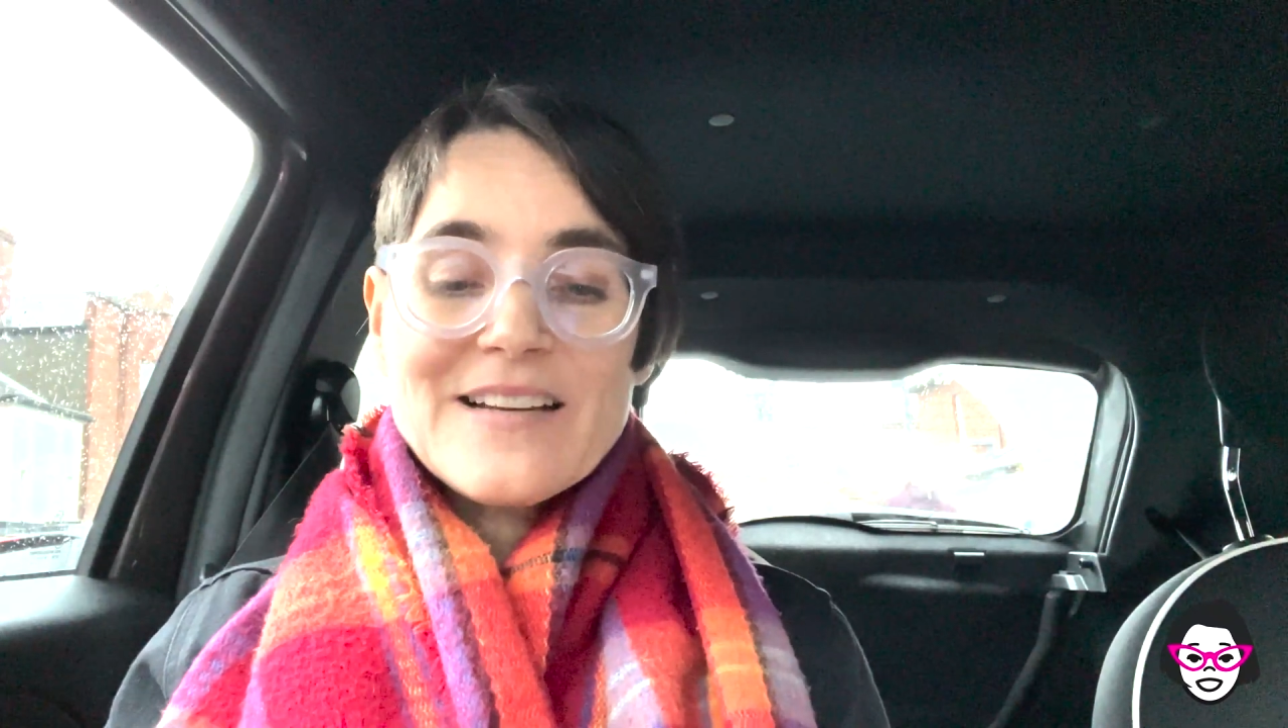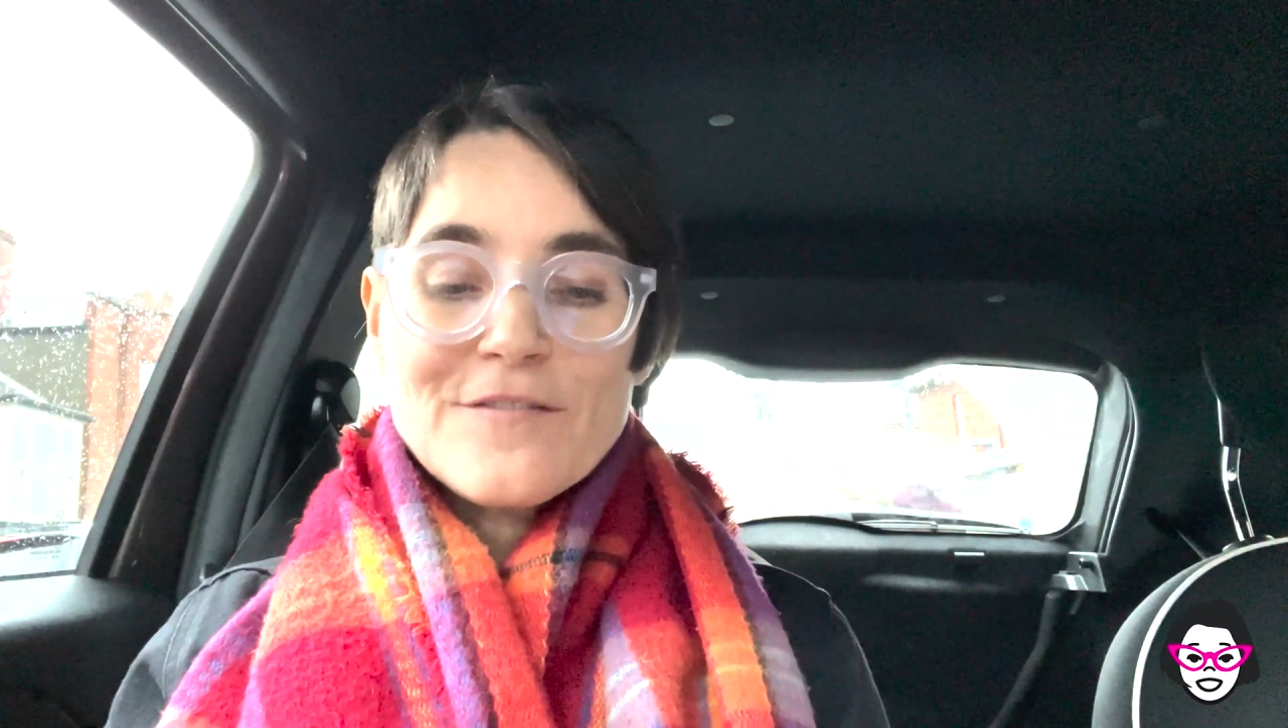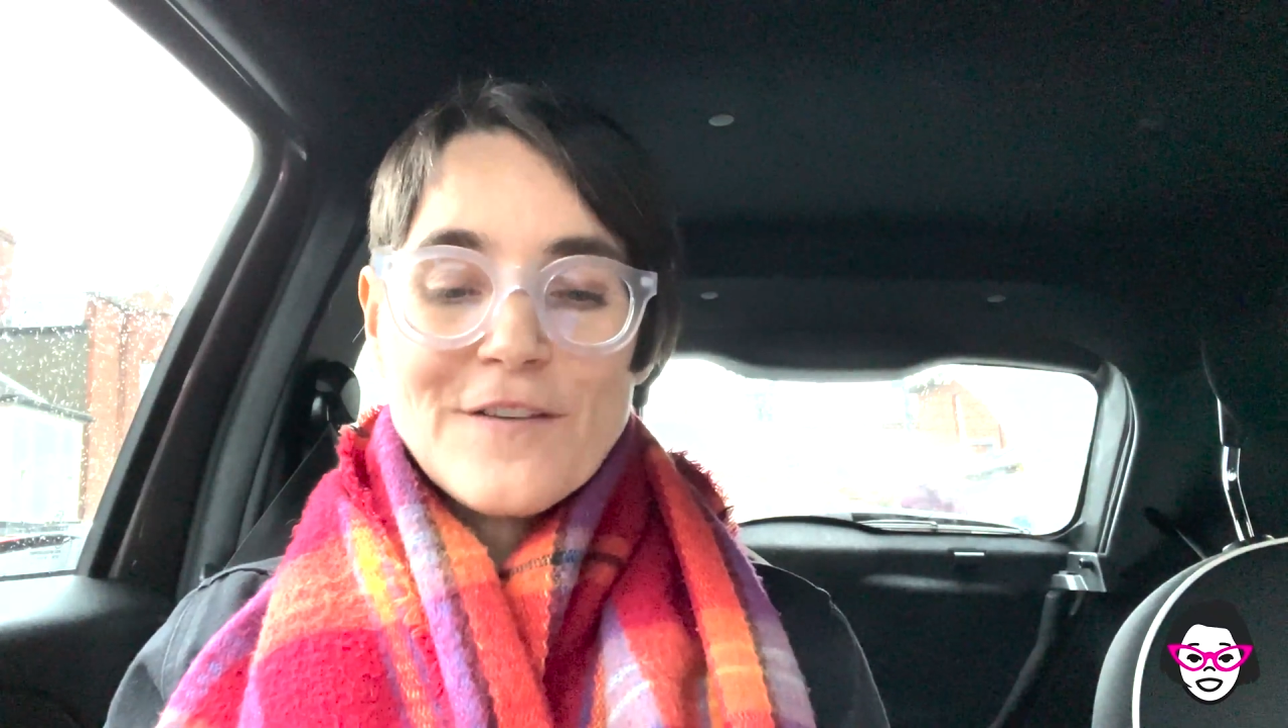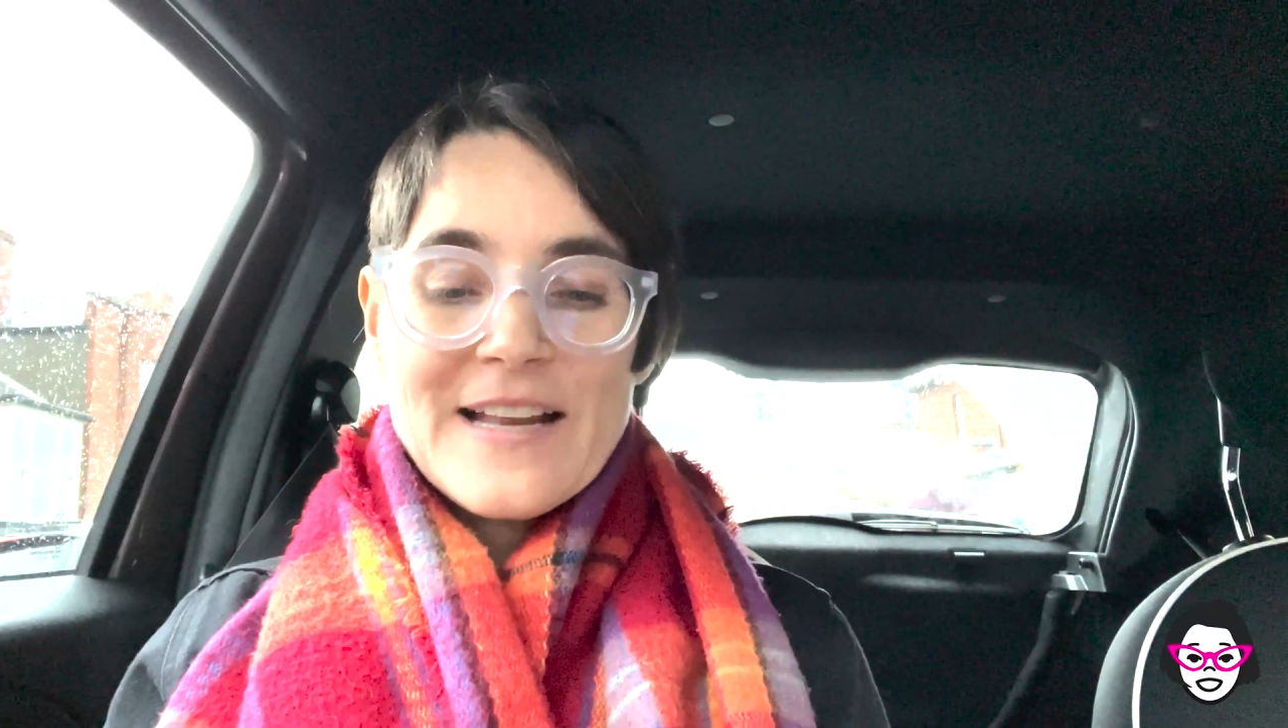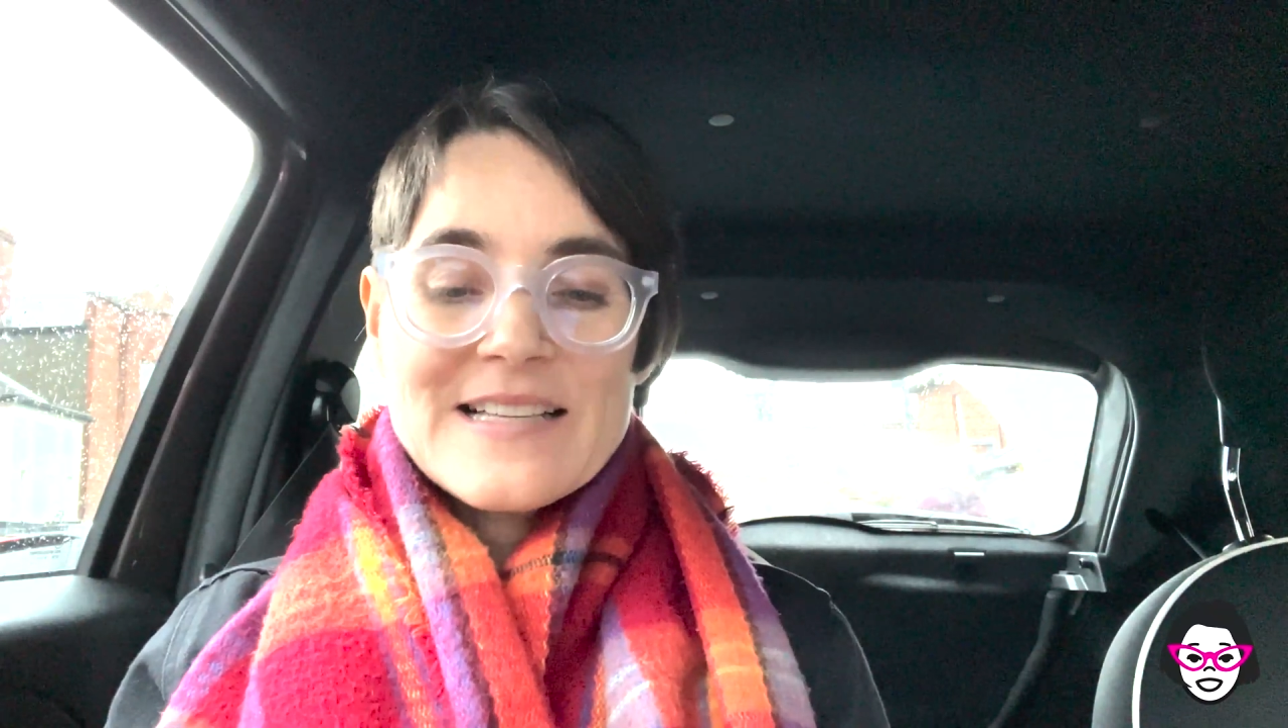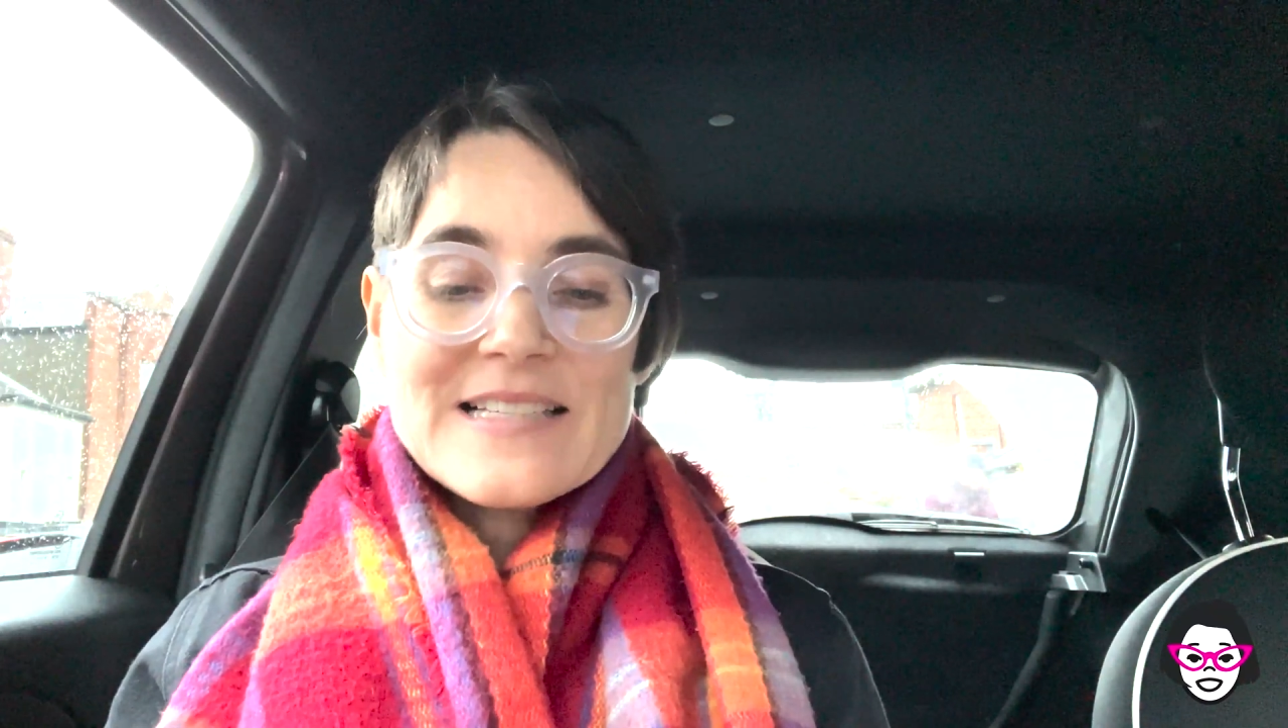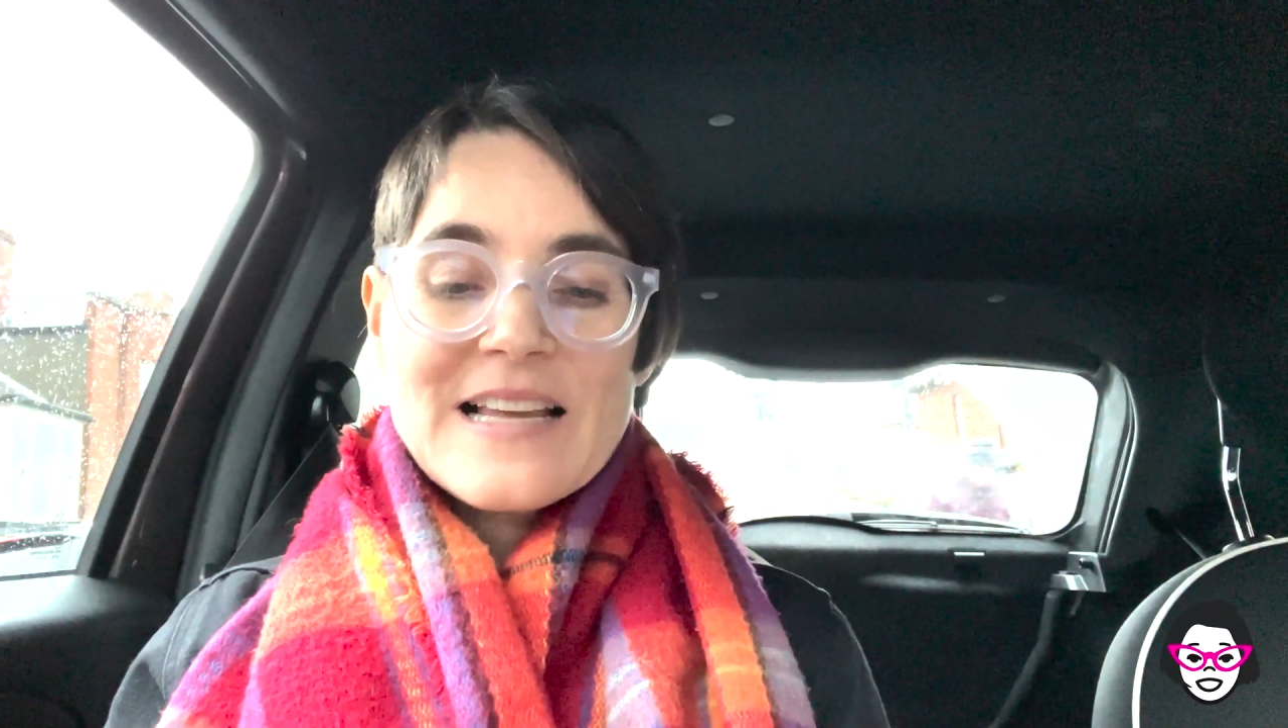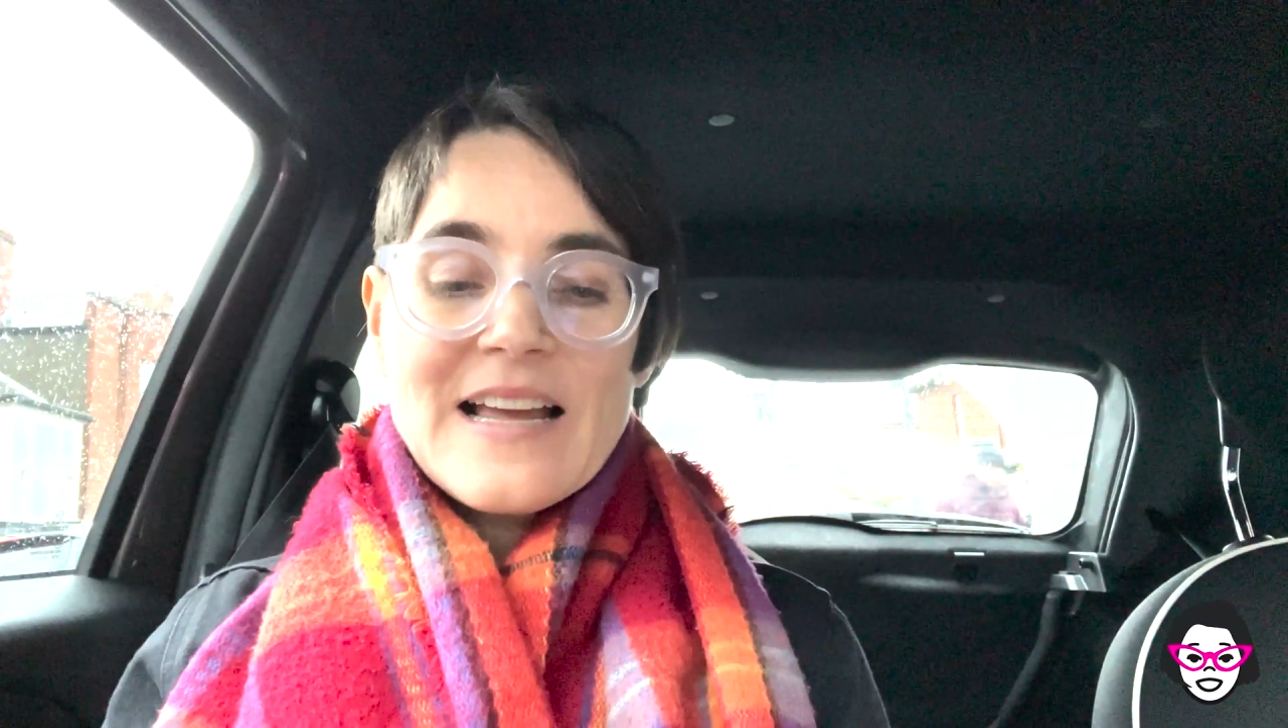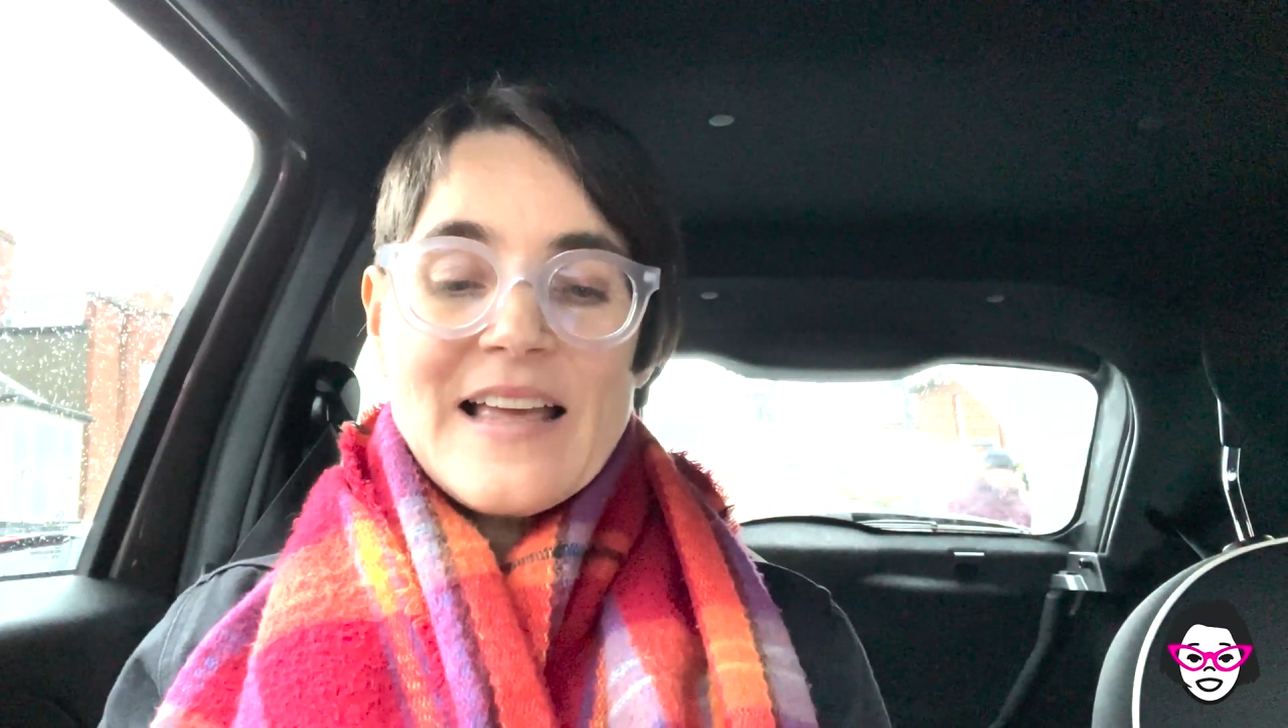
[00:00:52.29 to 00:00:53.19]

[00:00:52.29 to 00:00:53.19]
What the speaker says: and friends